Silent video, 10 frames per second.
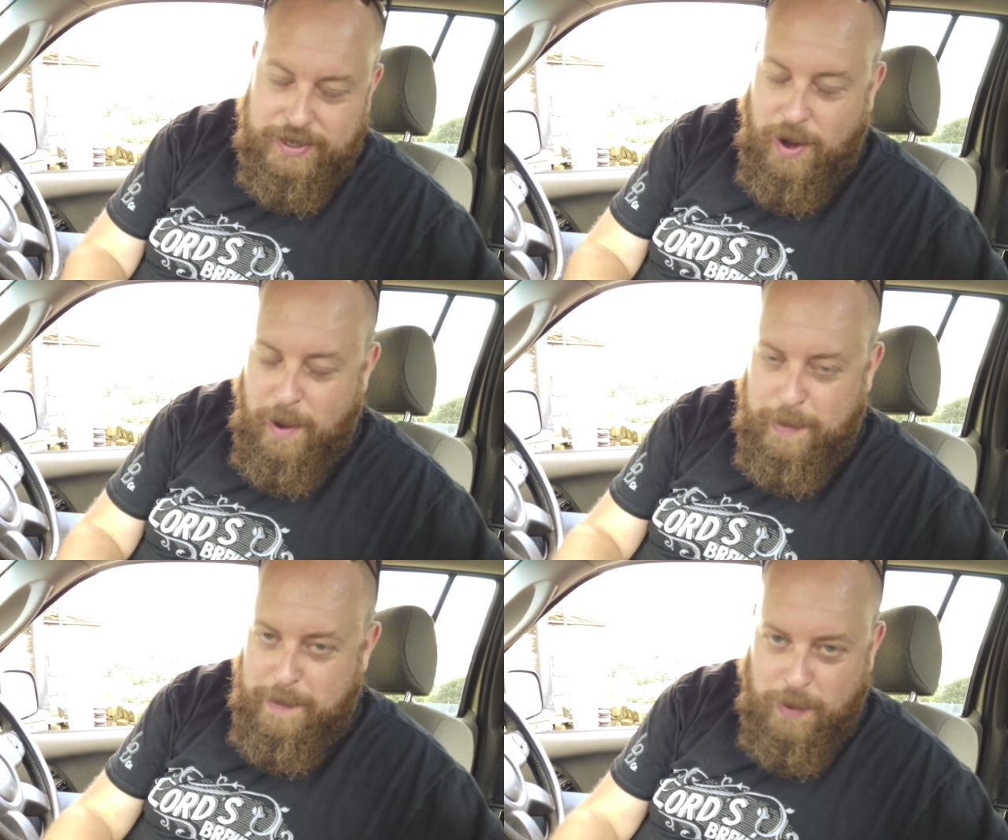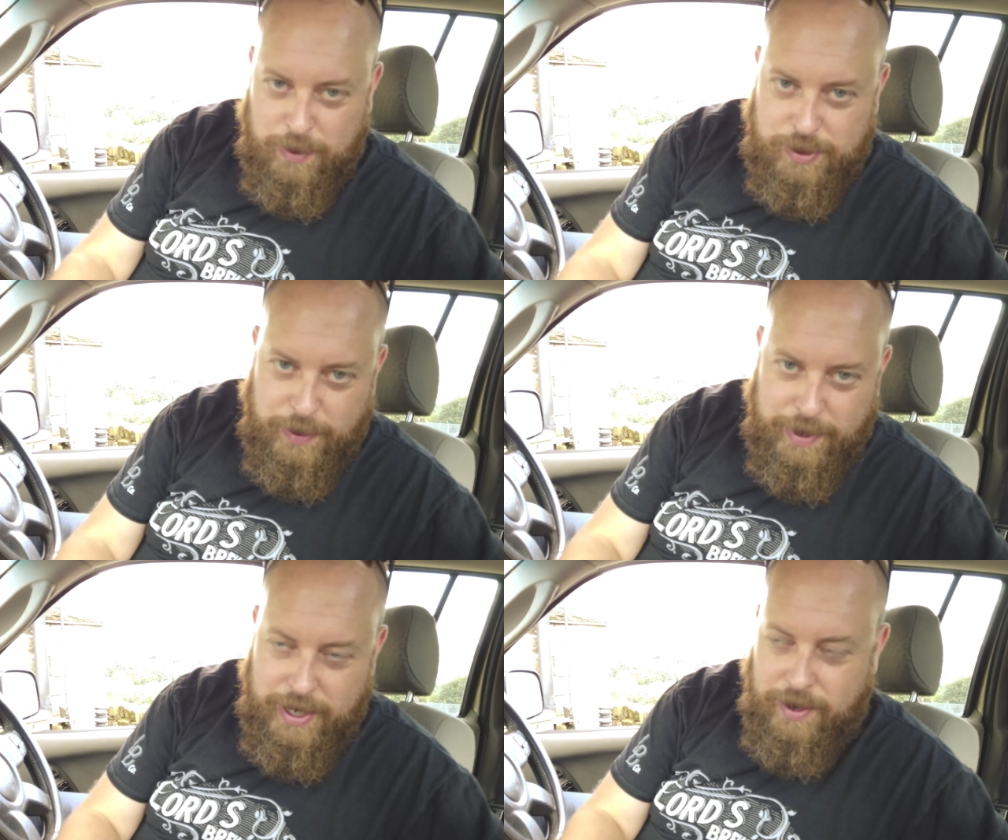It's got a bit more
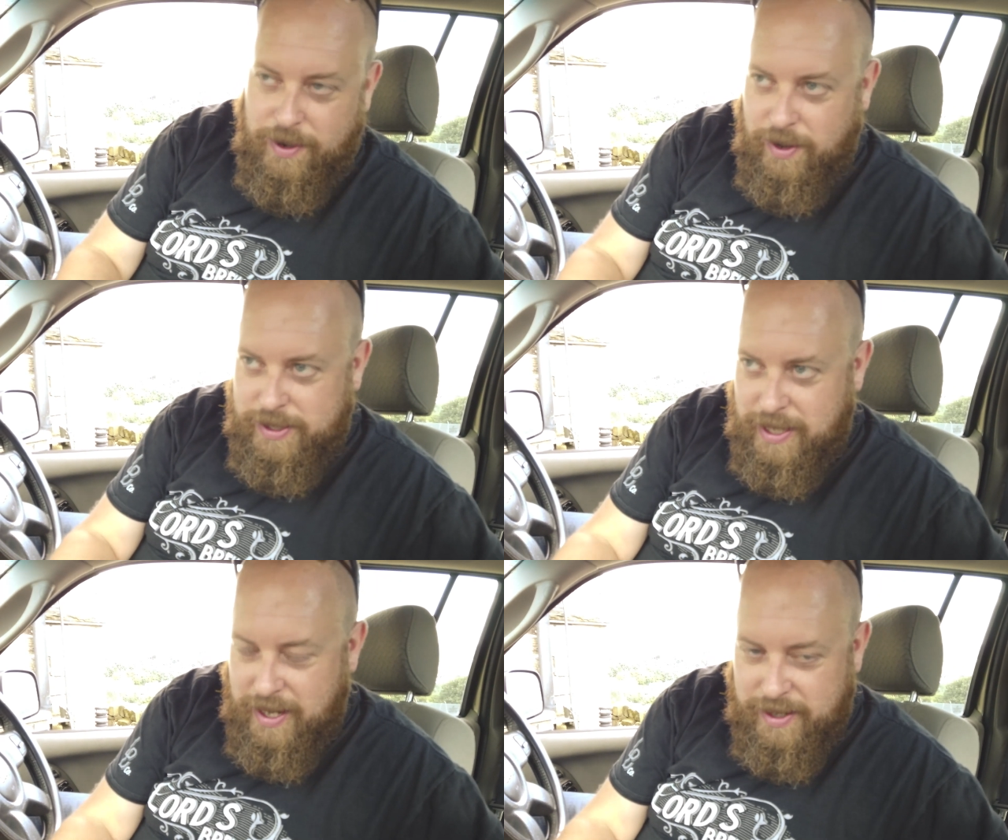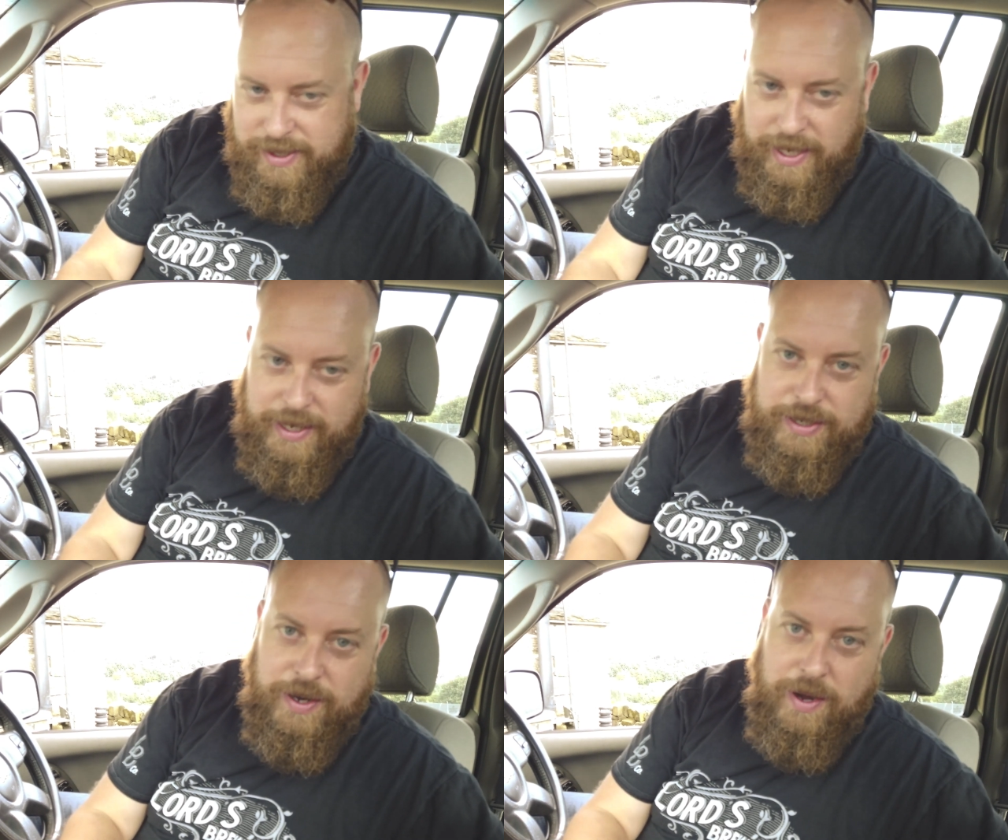to it. You've got nicer leather
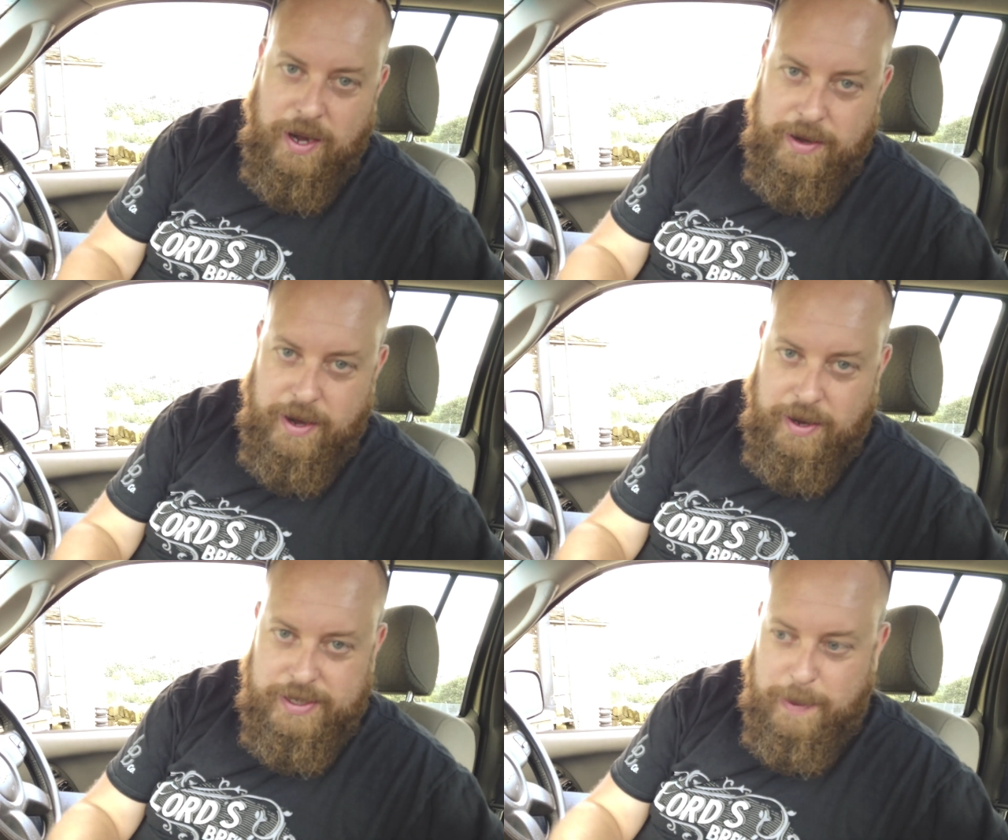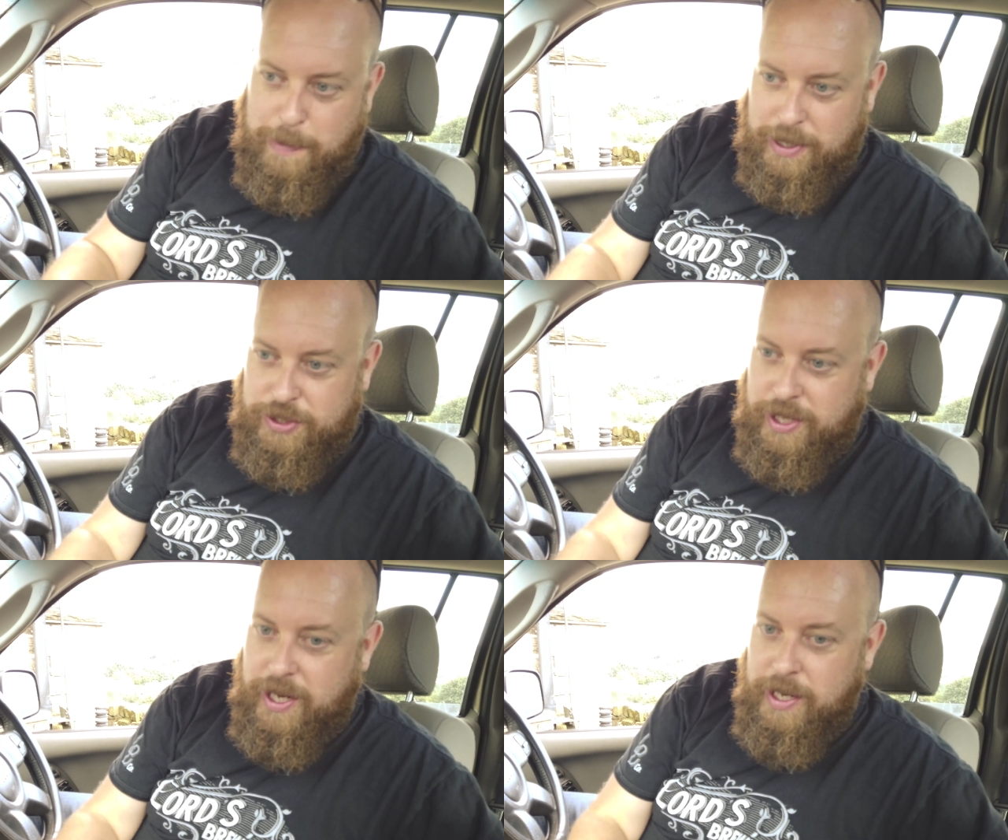seats. You've got a lot nicer,
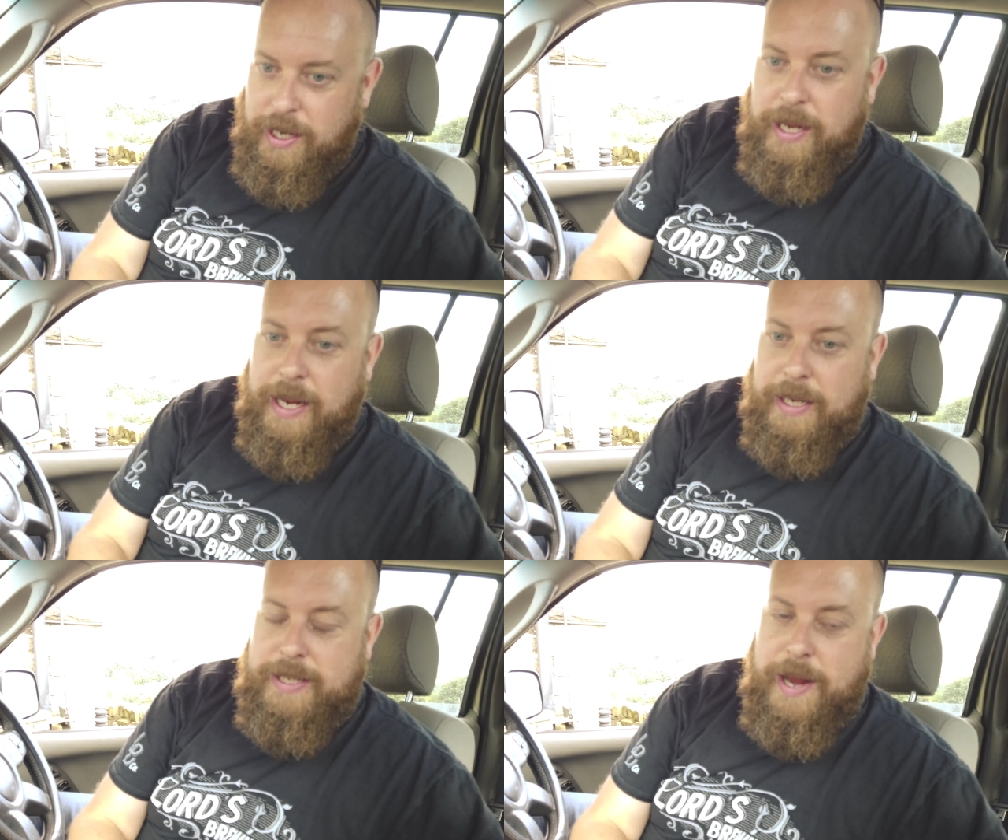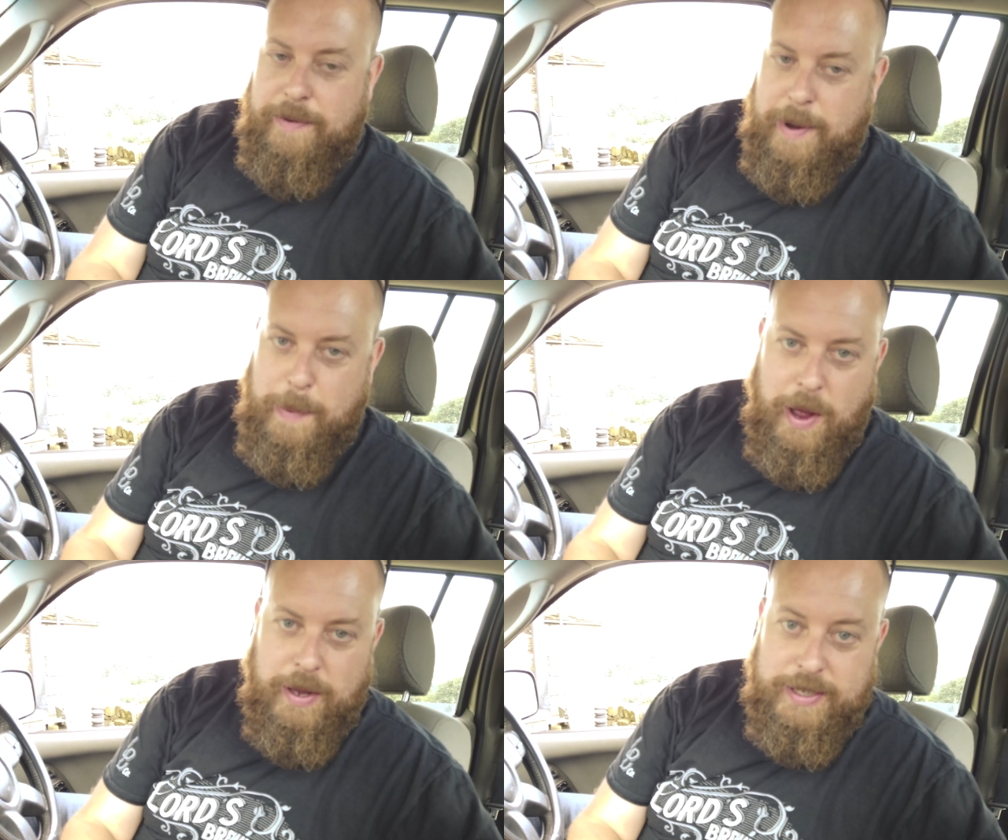plusher interior
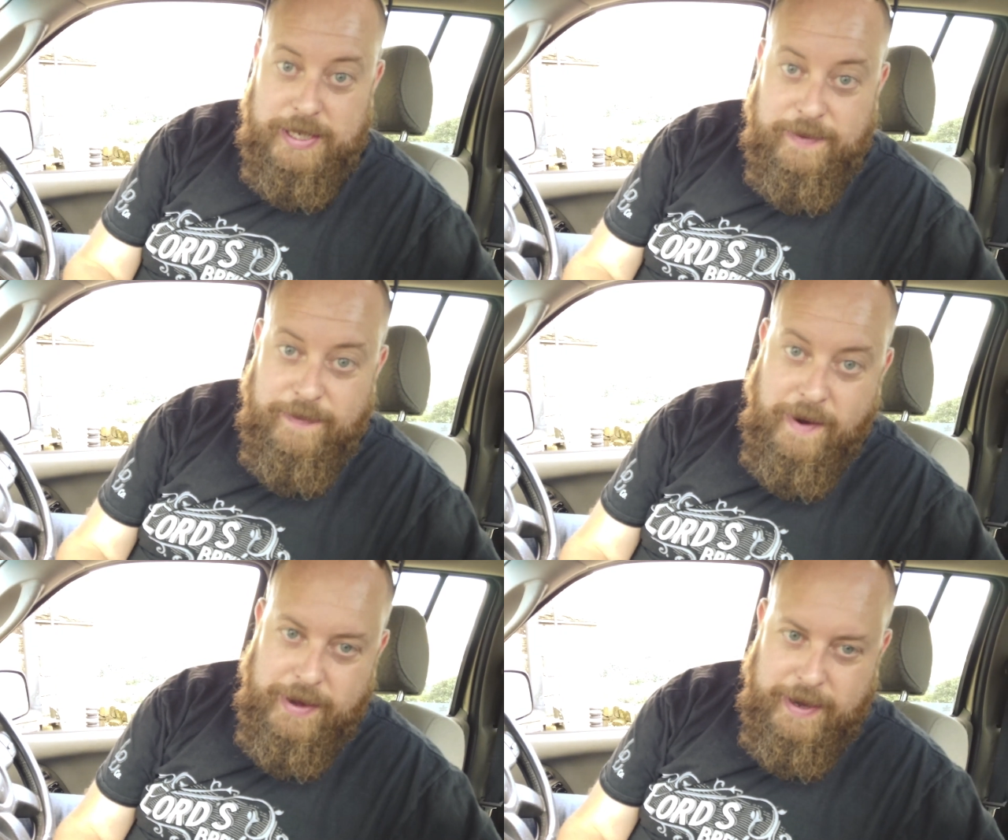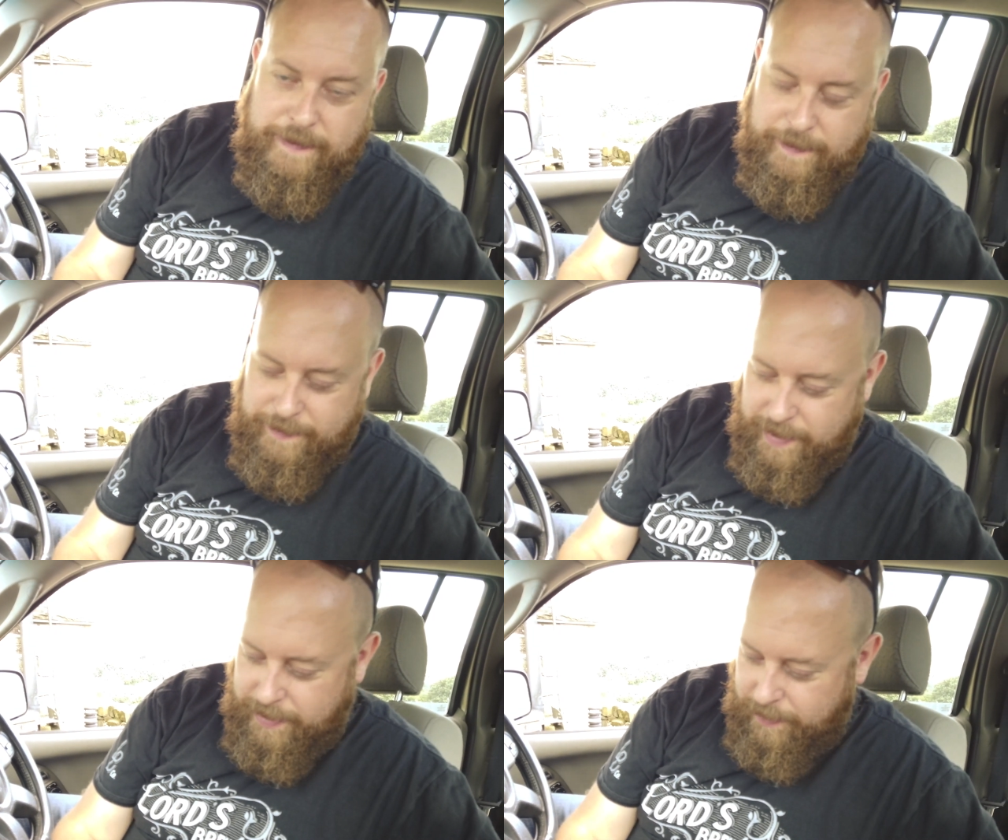parts. It's a very
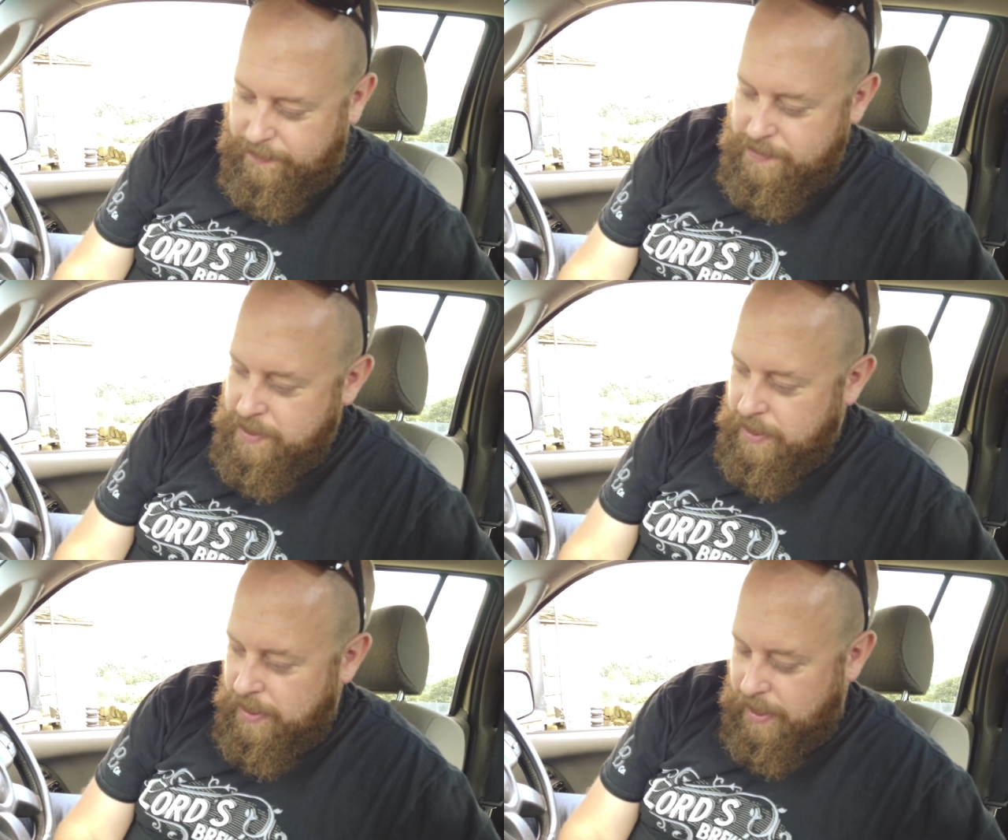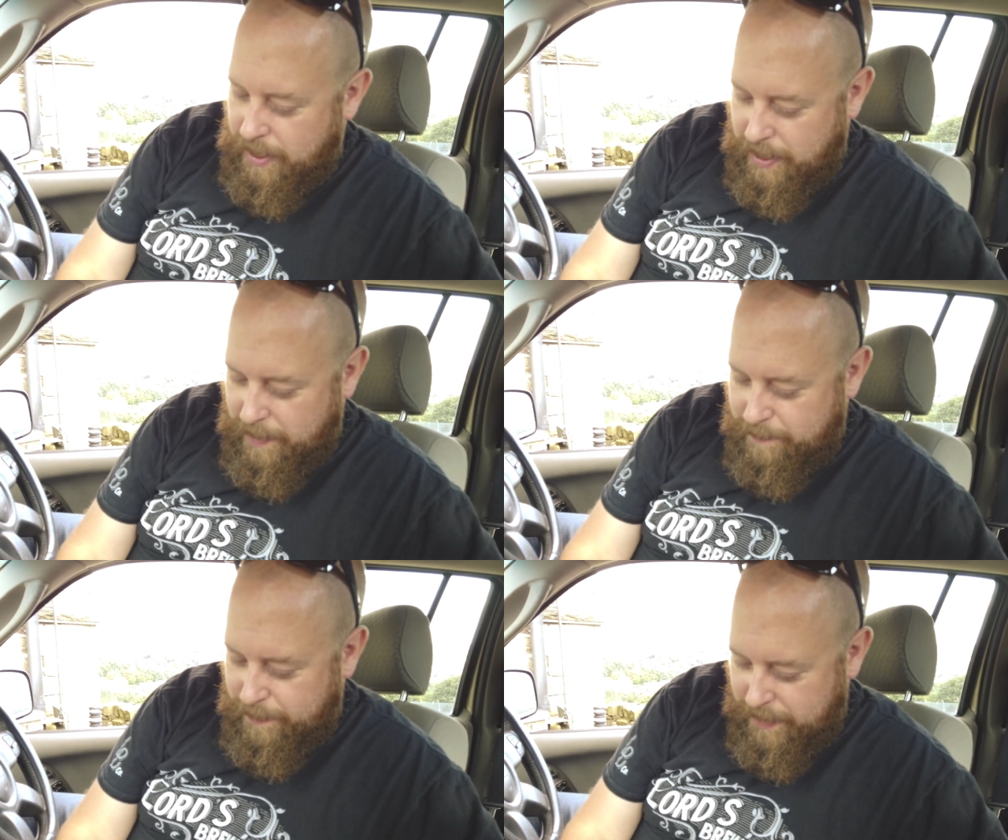different vehicle,
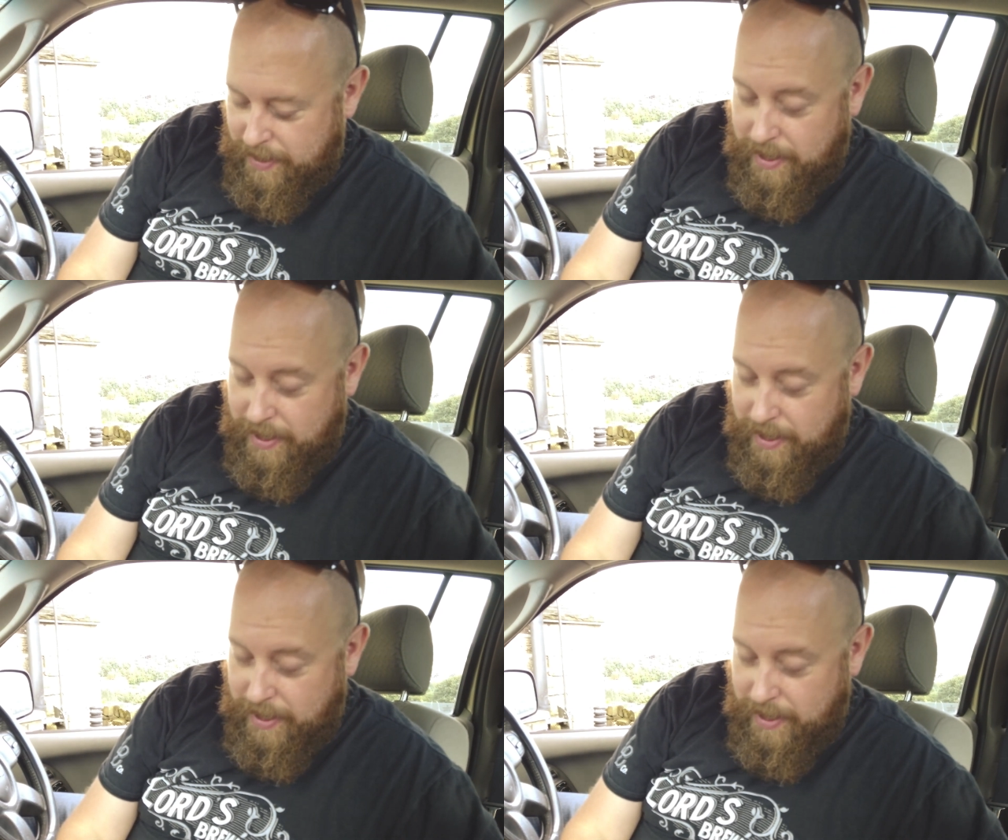and